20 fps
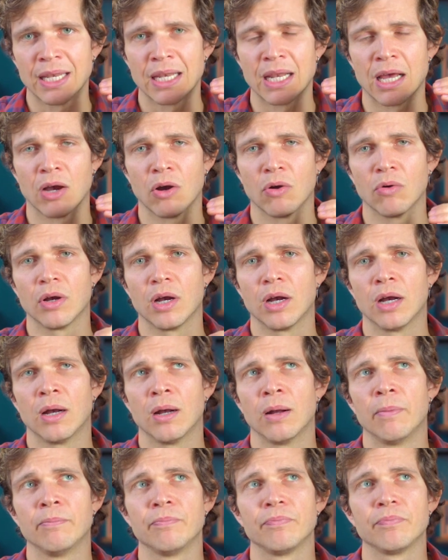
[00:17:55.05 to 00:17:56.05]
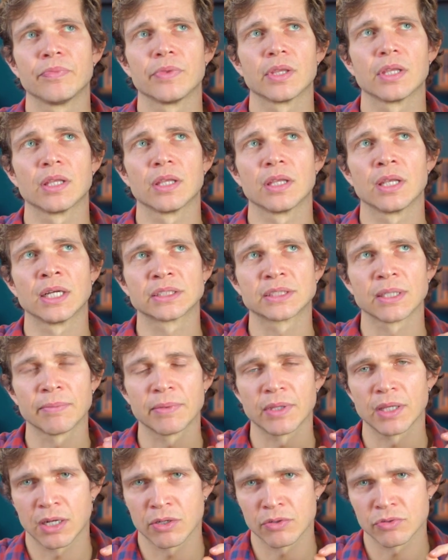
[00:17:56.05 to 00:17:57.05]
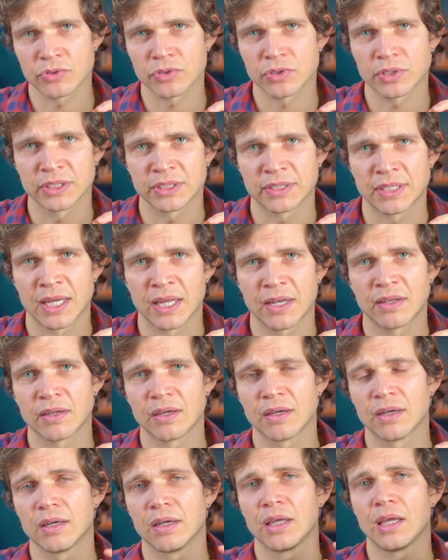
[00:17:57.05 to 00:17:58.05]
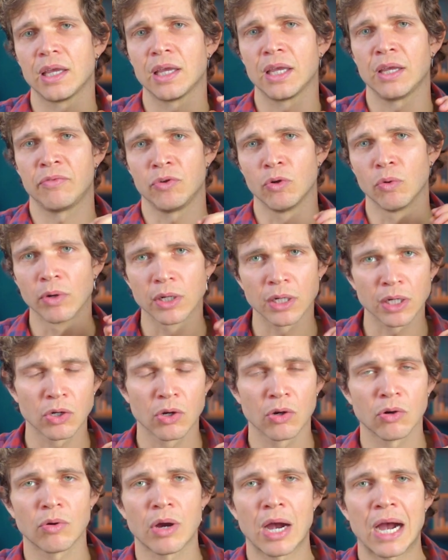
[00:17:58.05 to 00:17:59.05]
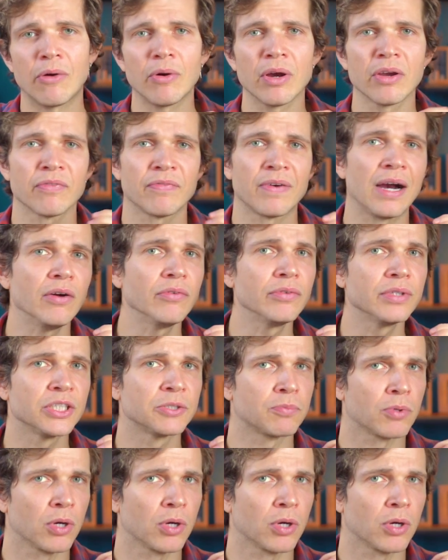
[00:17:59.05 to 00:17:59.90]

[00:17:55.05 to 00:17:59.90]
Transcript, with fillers: Now, um, there's something else is that if you want to know how I found these